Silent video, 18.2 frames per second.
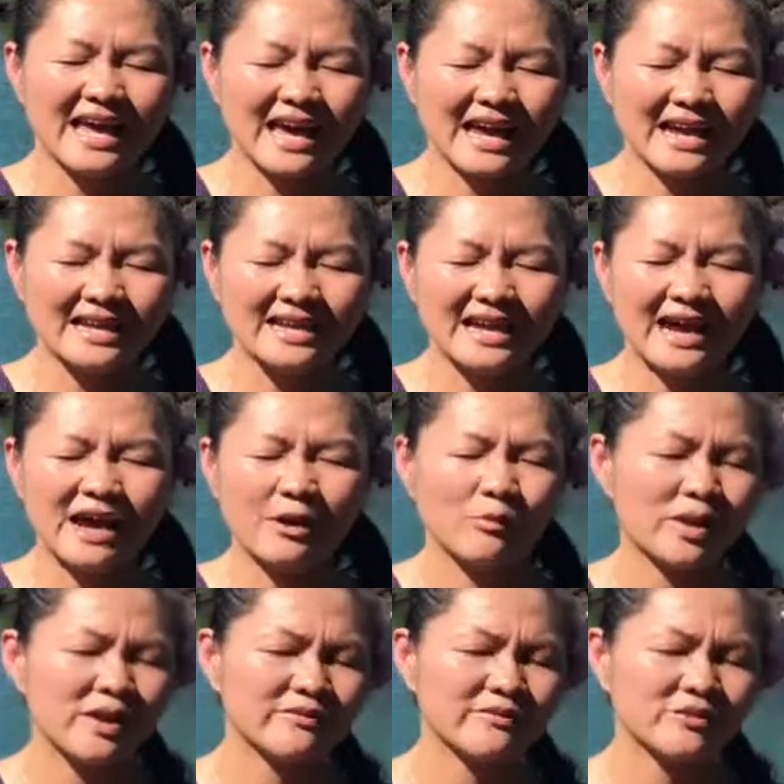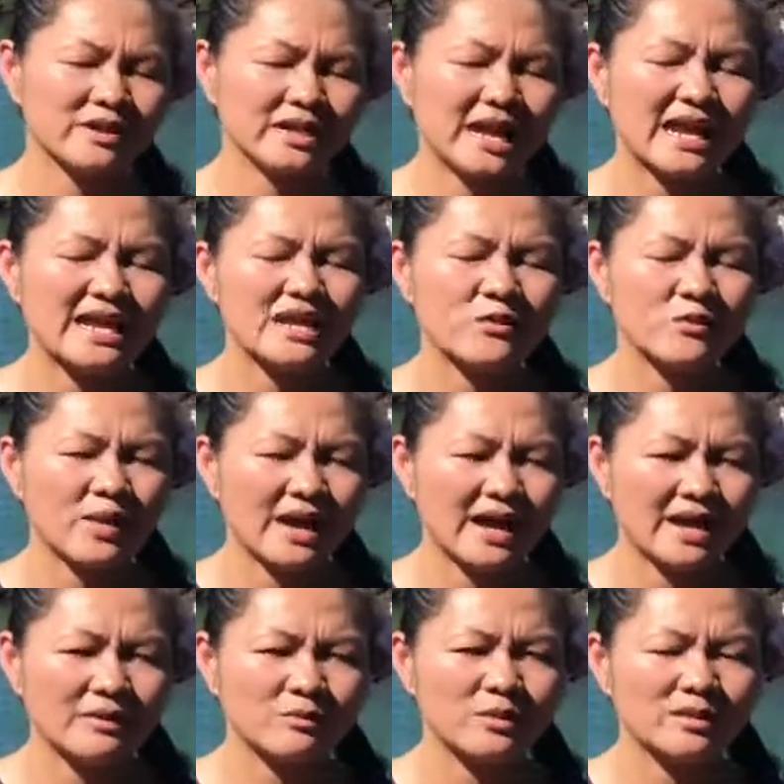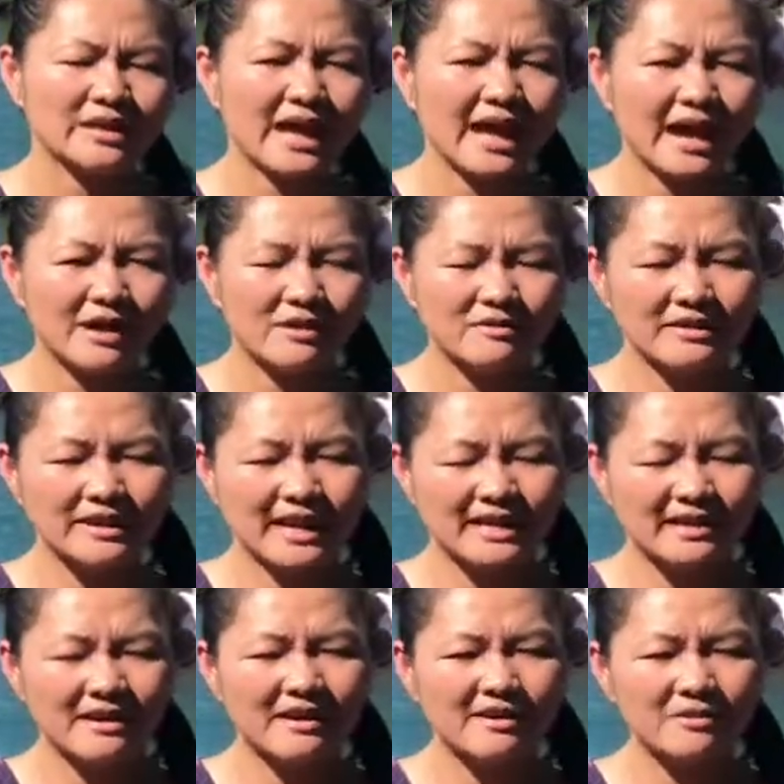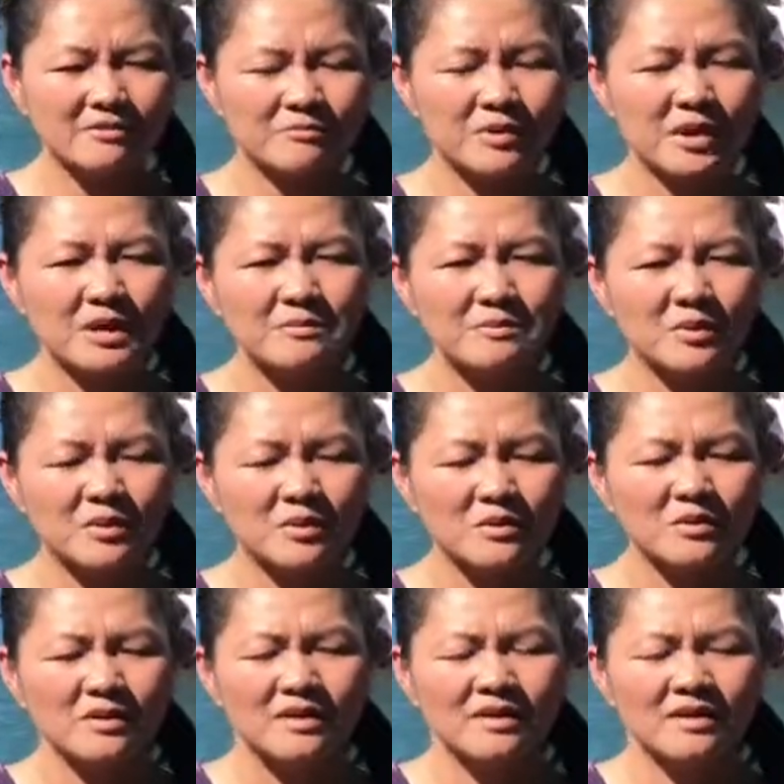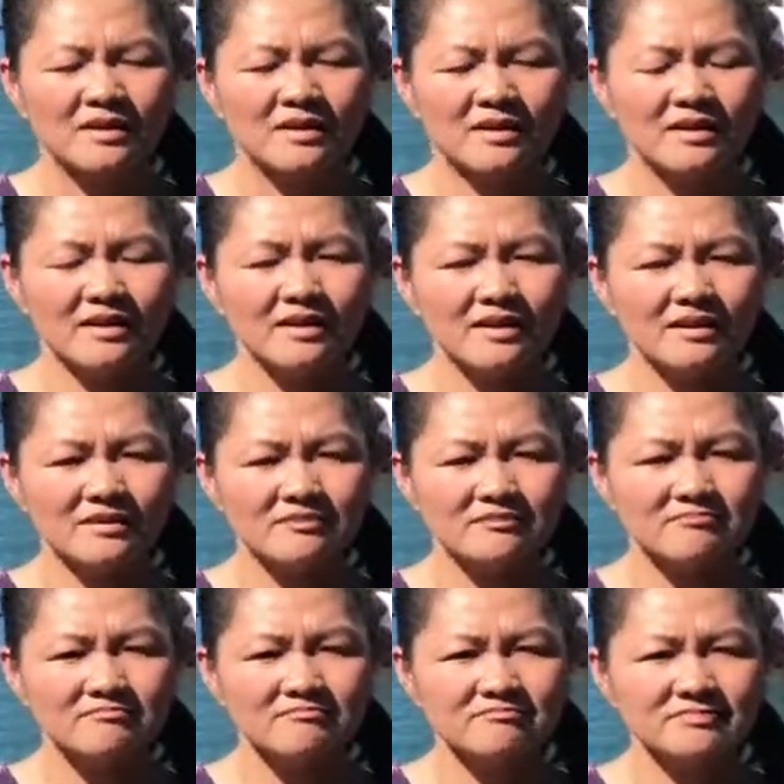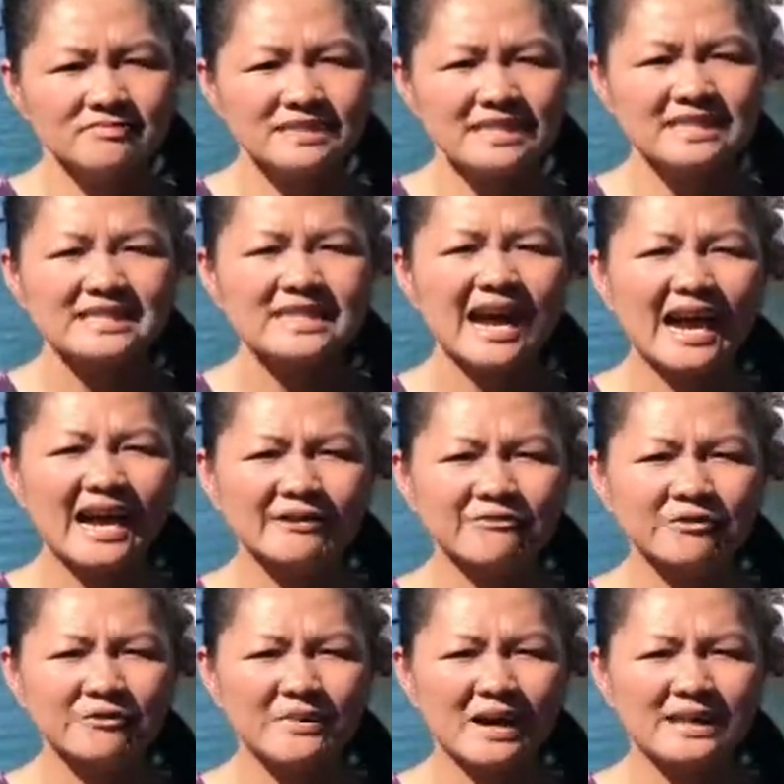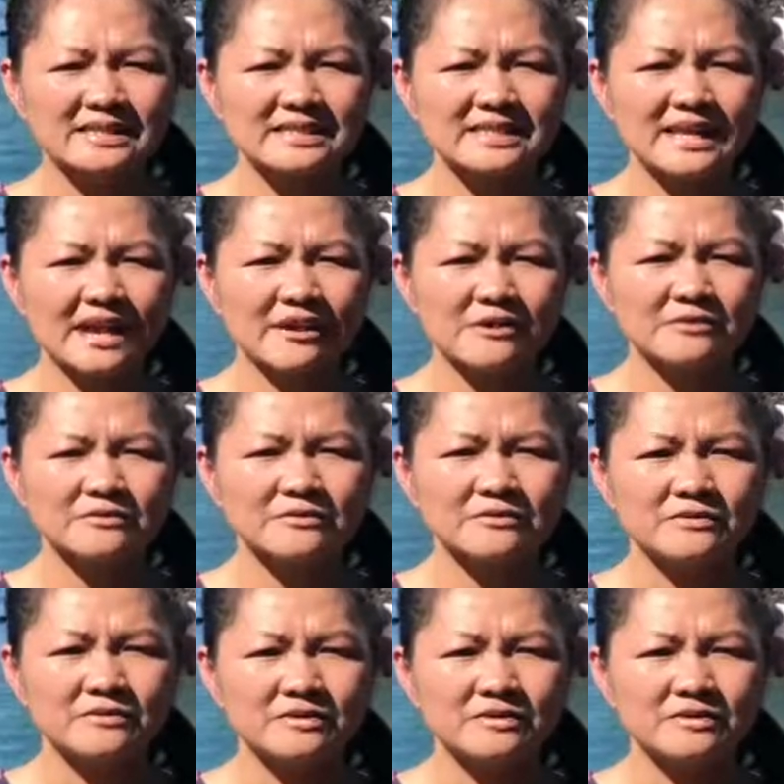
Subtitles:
and I went for it anyway without letting other people decide for myself.